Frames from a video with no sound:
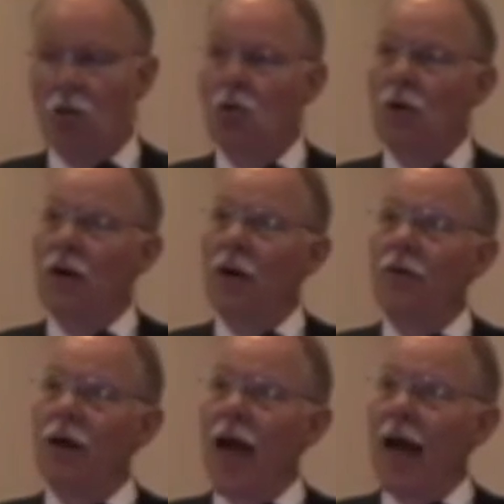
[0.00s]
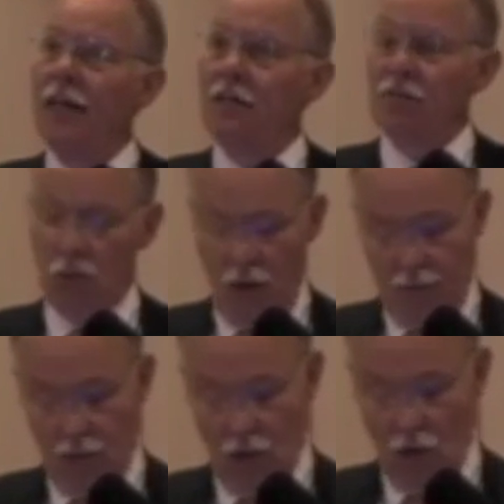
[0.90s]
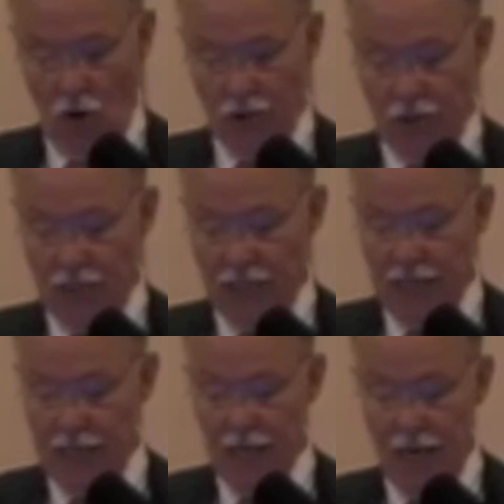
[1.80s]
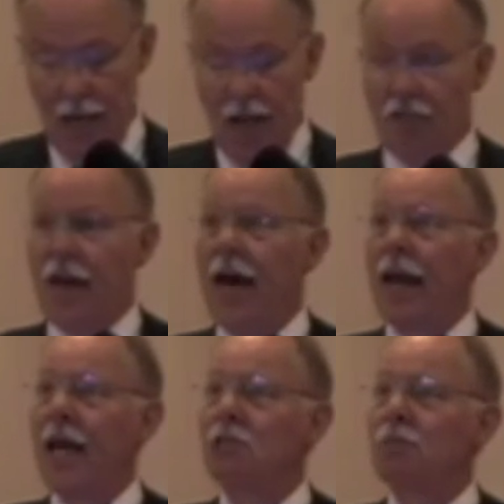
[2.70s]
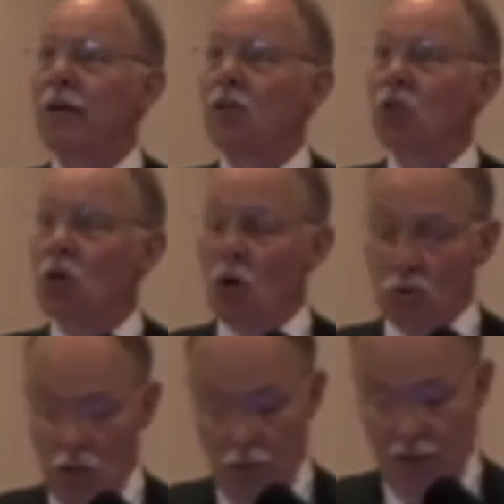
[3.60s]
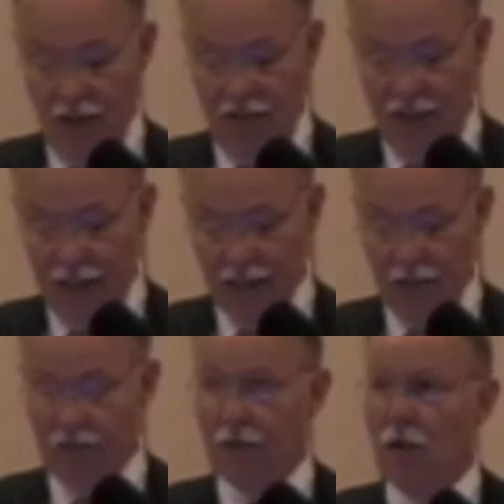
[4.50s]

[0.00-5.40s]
to another active treatment called C that has been shown to be effective.